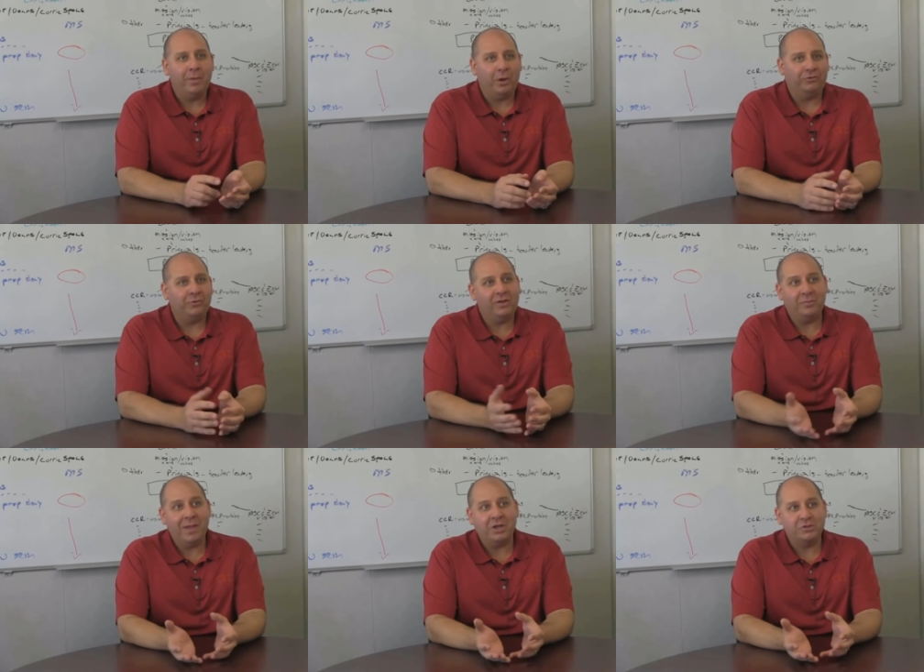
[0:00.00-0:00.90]
But it also
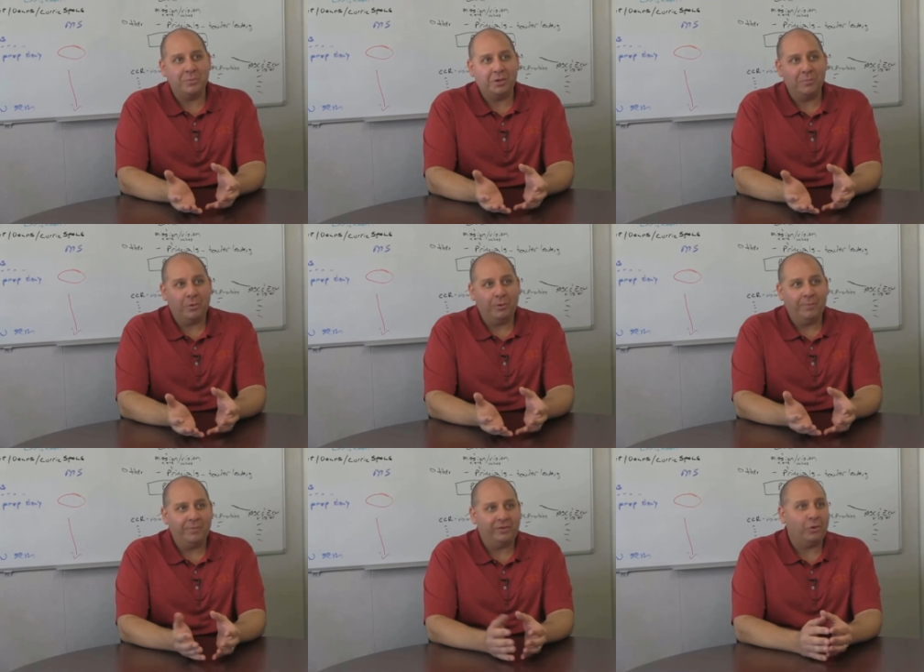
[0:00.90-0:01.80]
has a management
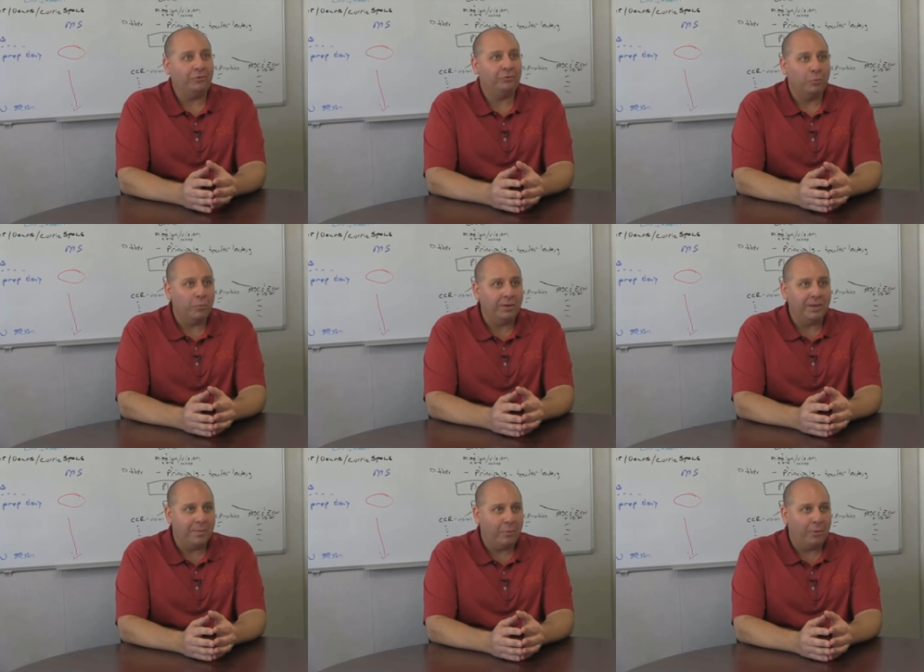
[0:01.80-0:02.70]
component that's also
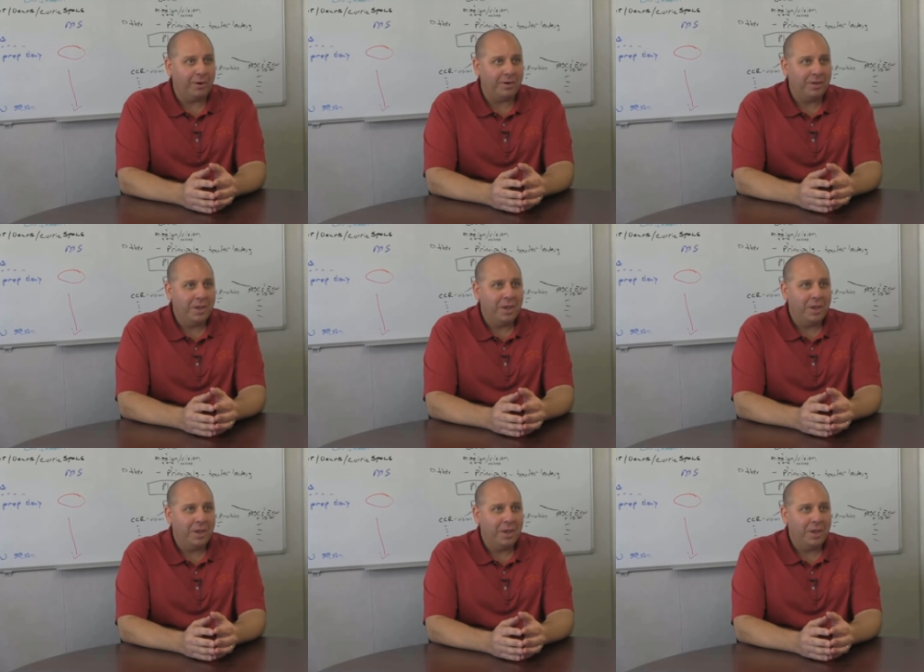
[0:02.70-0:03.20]
really important